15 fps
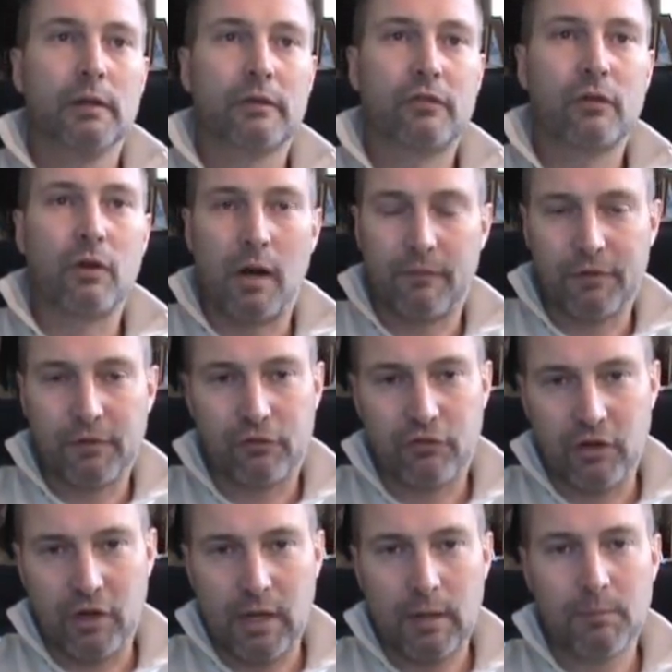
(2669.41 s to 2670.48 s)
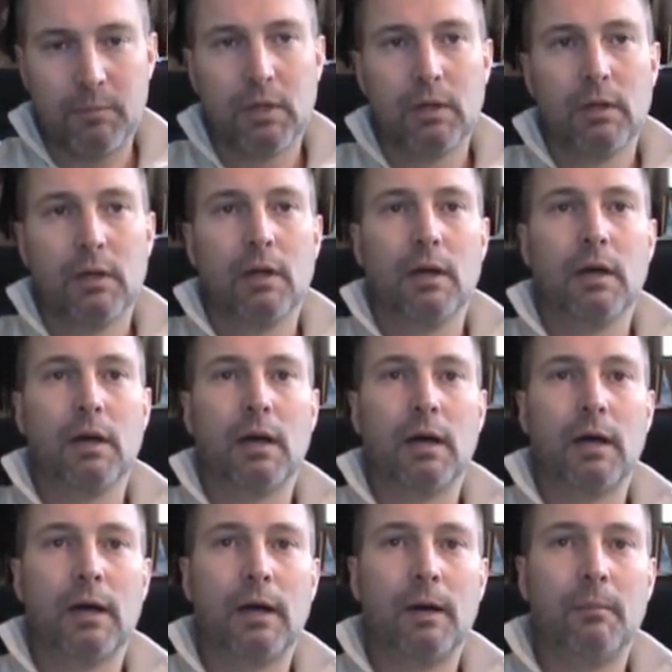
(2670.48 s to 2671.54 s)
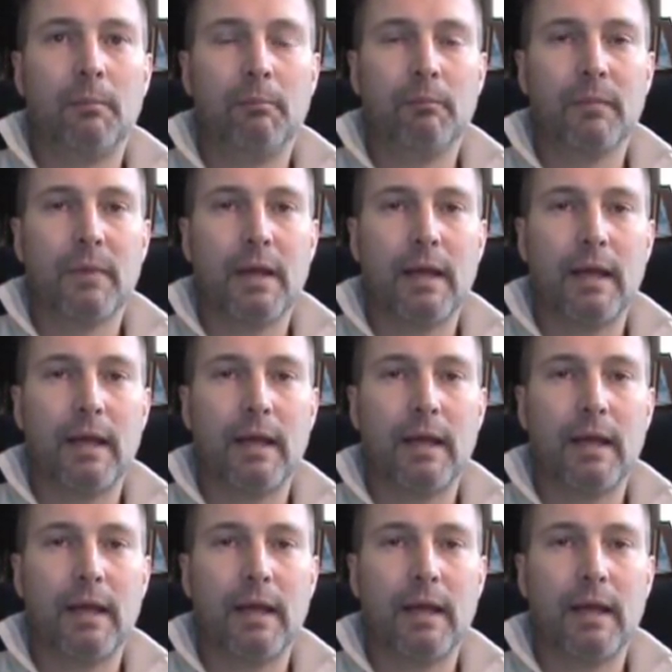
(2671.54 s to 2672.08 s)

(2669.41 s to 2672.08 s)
It's an office job, and